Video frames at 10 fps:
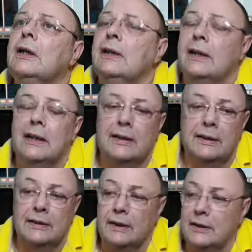
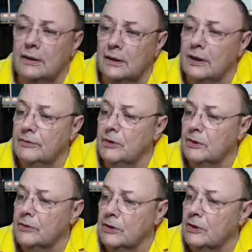Yeah, yeah, I have
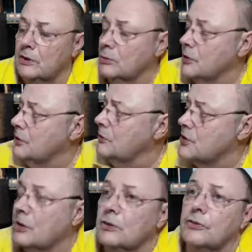heard of a guy called Huge
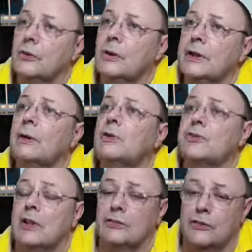Arsehole. I know his
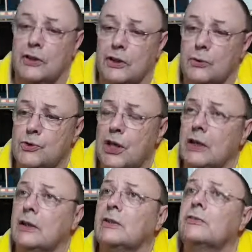cousin, Hugh
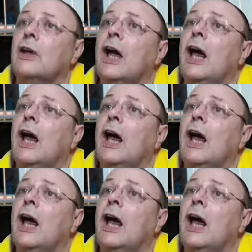Janus.